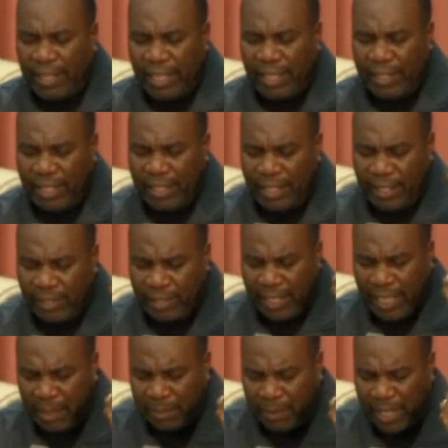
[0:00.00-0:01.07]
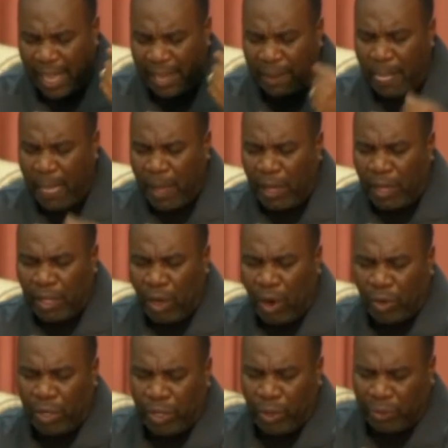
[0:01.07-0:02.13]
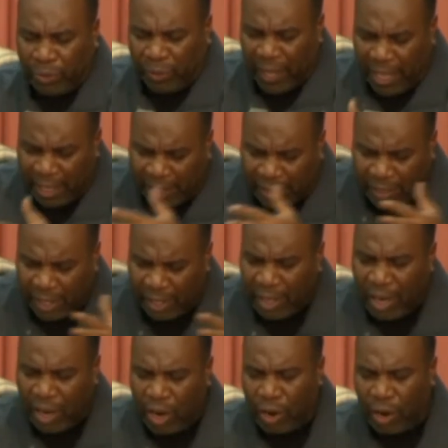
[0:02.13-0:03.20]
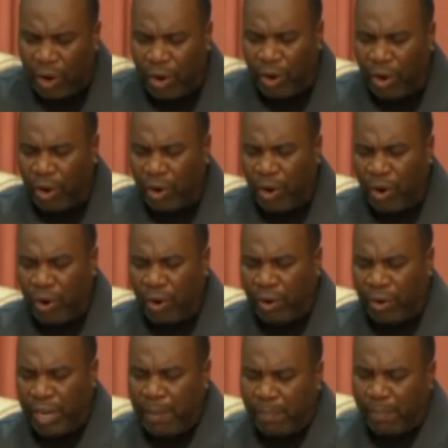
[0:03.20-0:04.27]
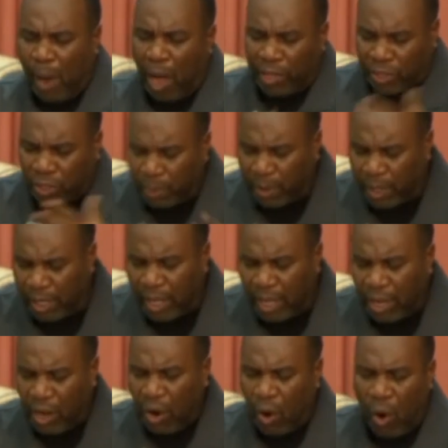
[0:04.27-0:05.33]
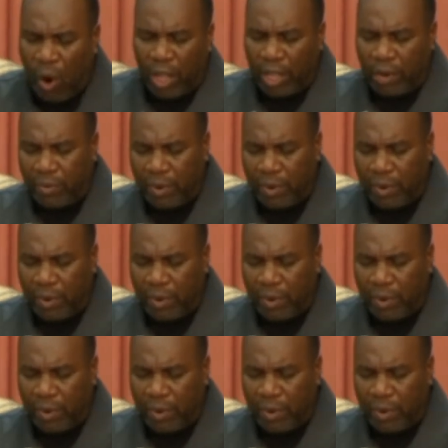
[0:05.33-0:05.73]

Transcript: this seems like, you know, things are impossible all